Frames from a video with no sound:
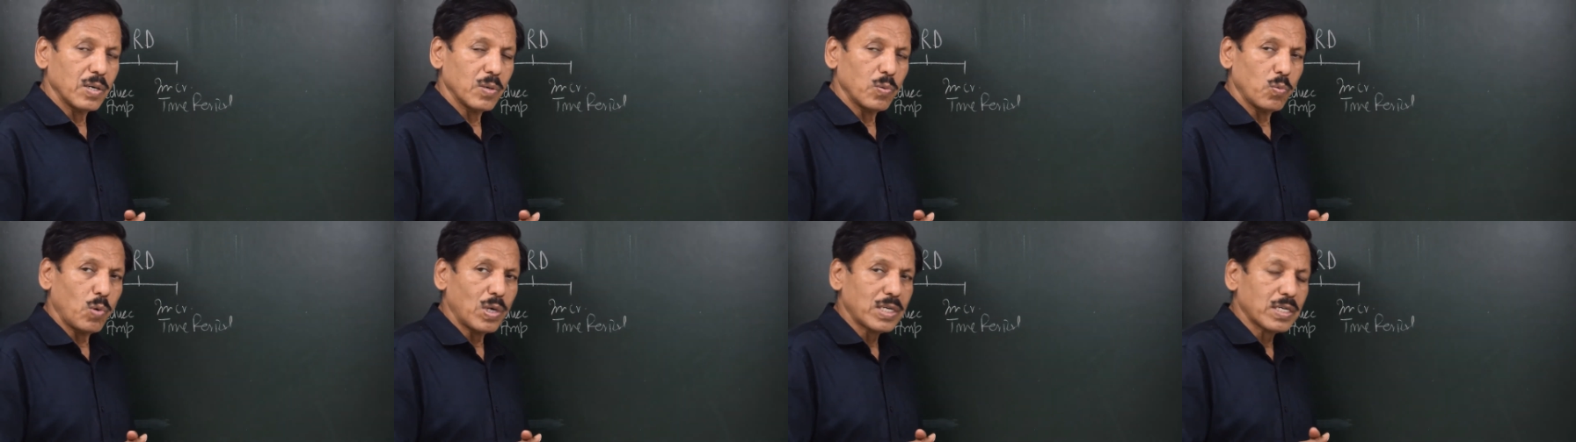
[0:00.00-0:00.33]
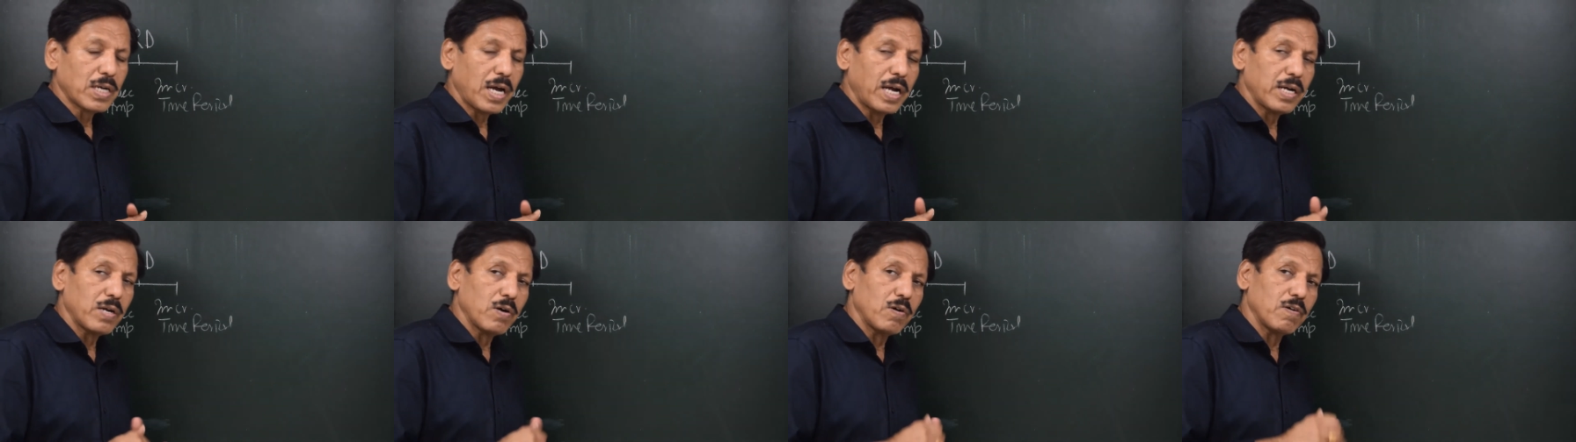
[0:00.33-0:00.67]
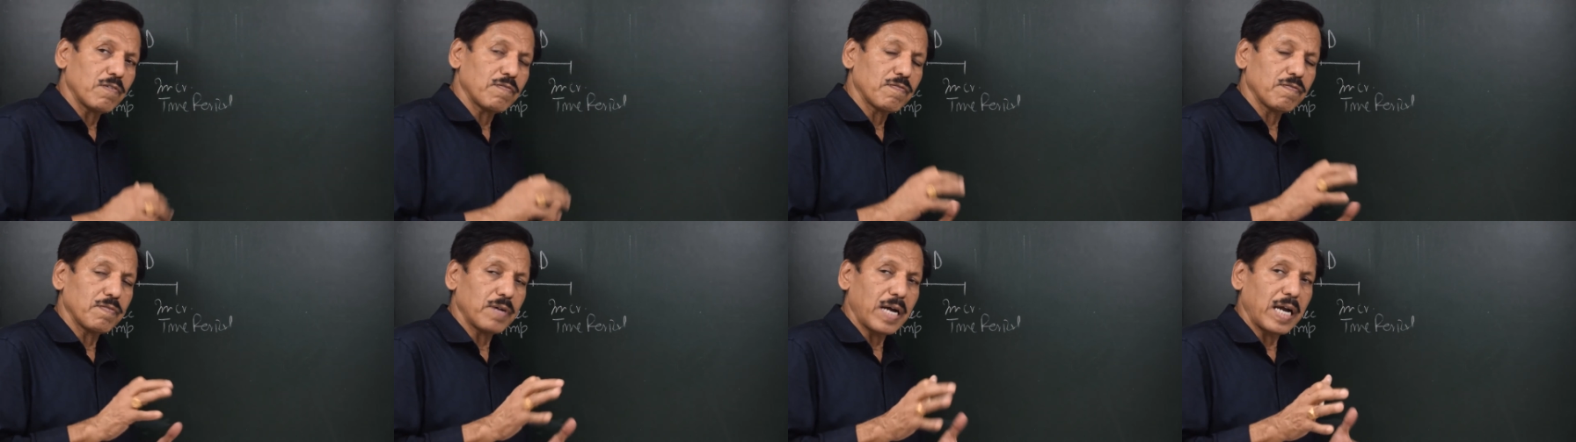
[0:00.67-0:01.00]
what kind of
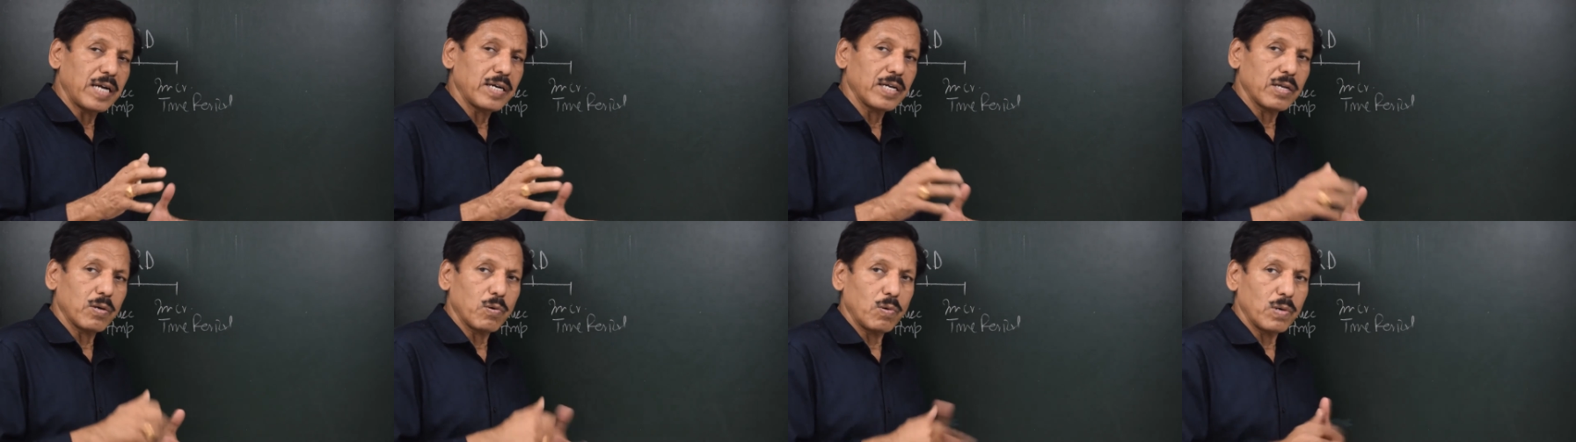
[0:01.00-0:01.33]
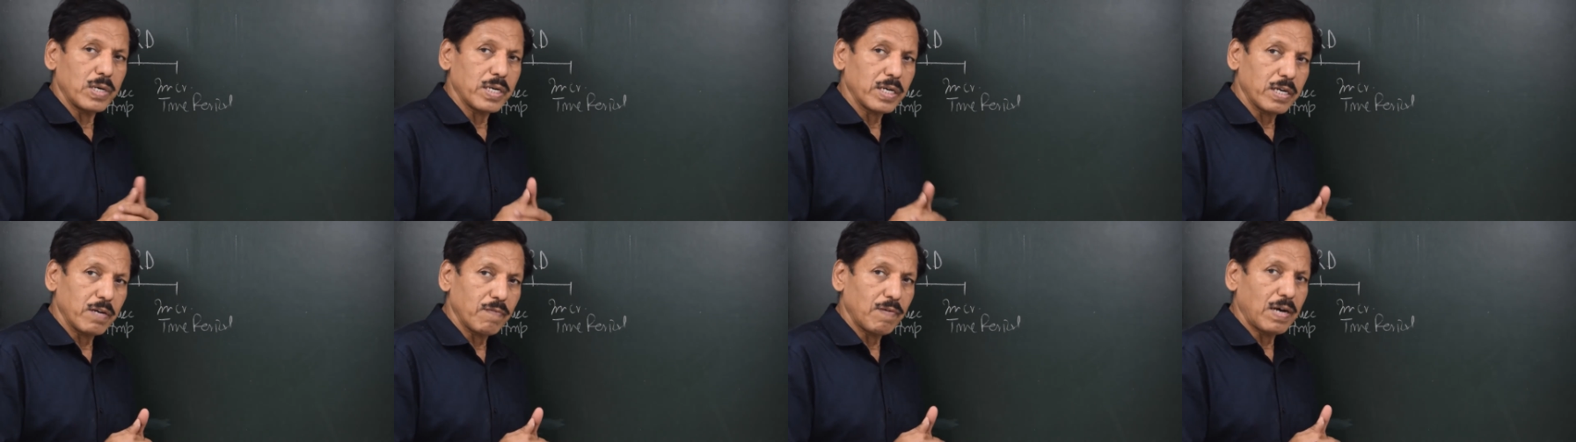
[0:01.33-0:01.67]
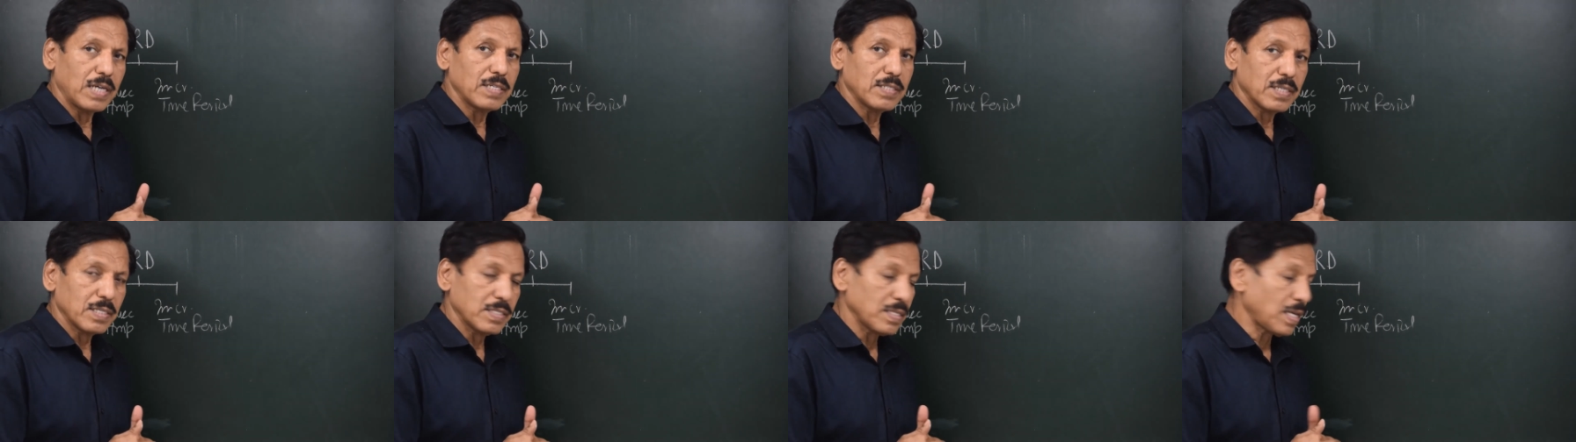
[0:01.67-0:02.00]
anti-rolling
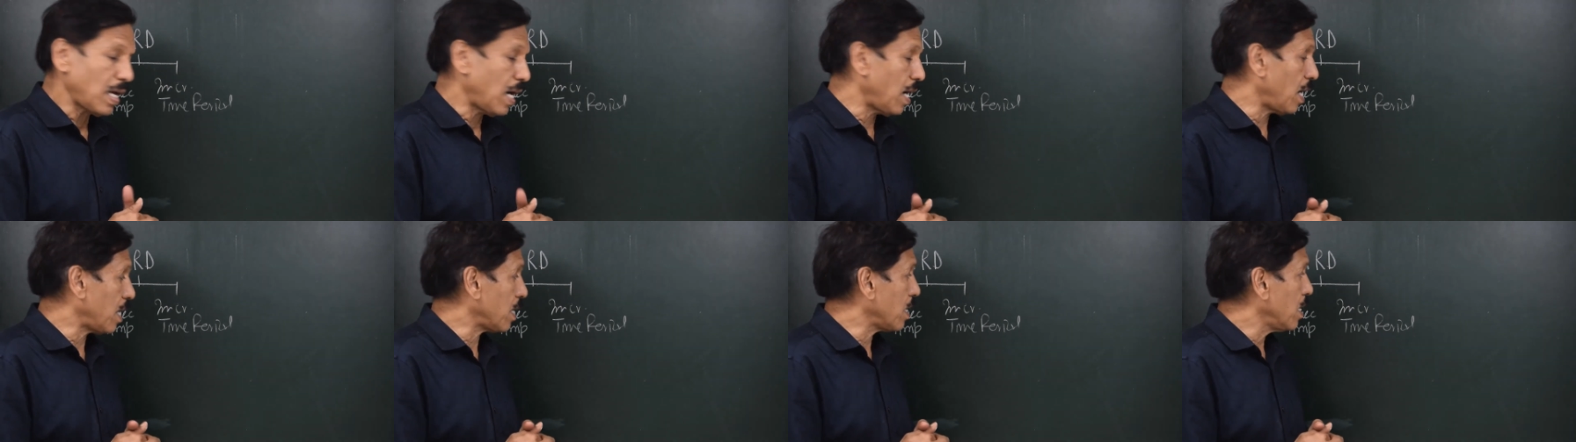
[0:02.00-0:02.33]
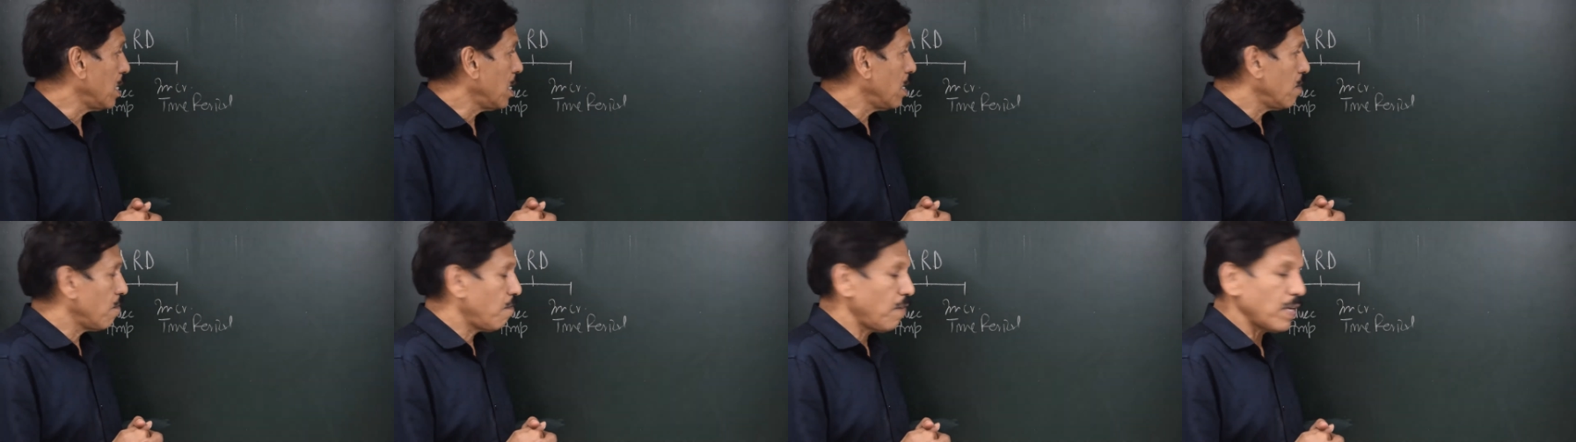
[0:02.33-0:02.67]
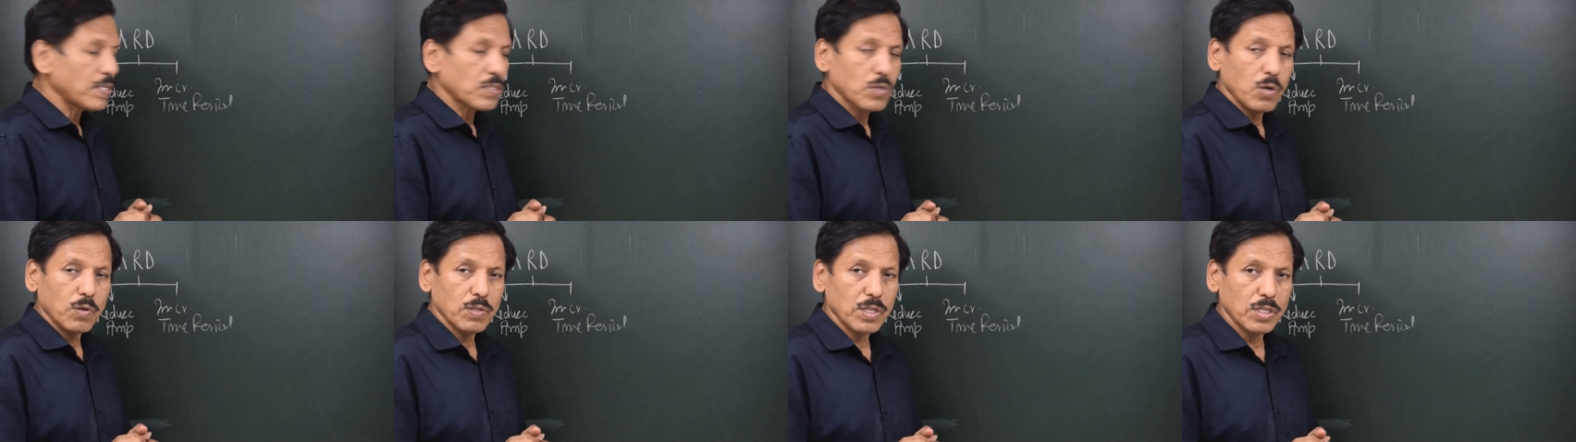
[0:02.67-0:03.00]
devices are
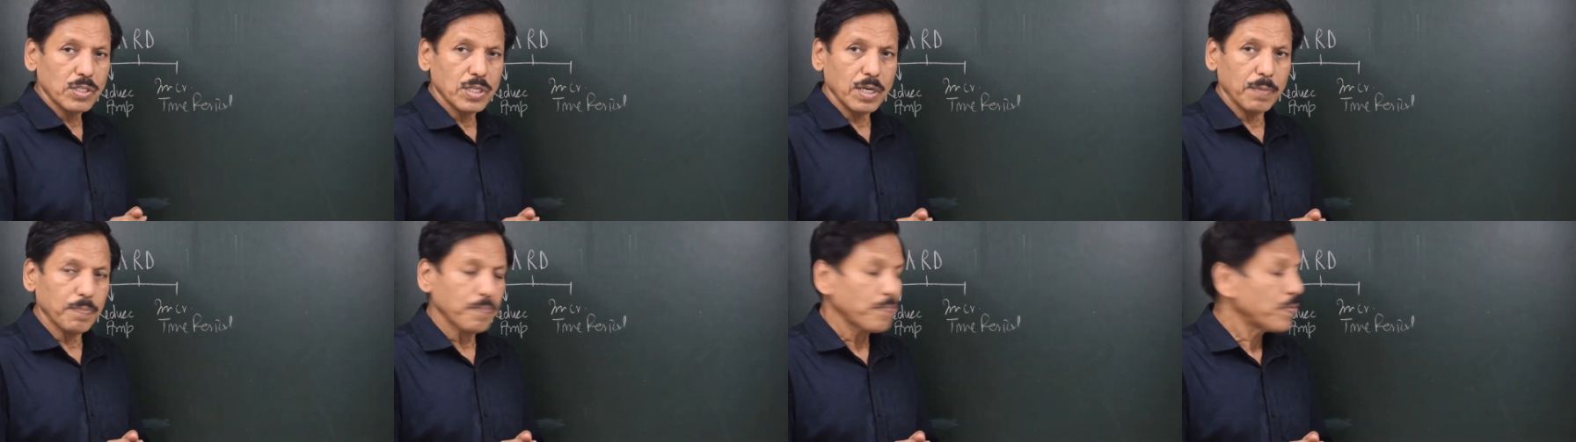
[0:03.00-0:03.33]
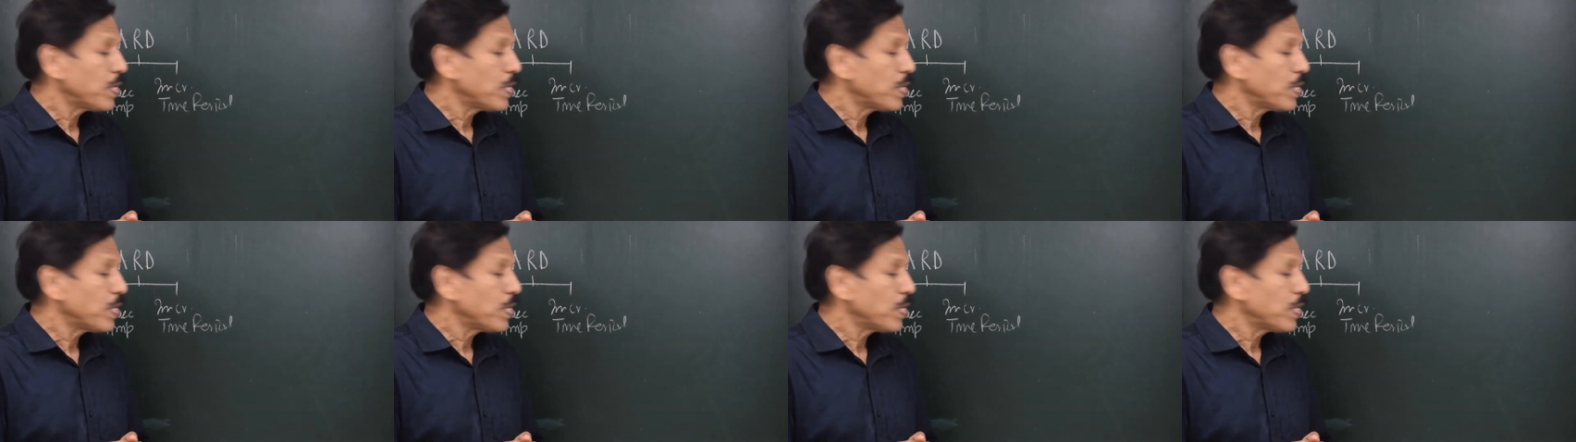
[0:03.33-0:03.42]
fixed on the ship.